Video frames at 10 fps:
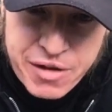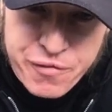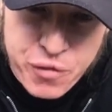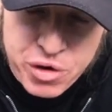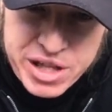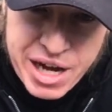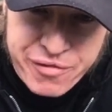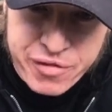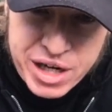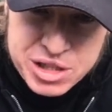for that
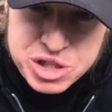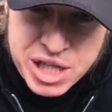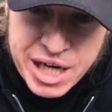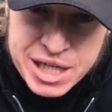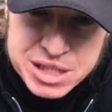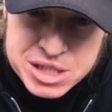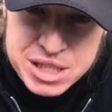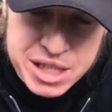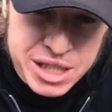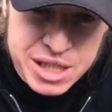franchise,
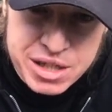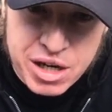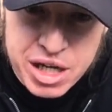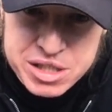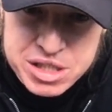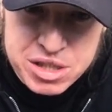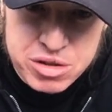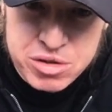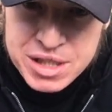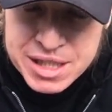and also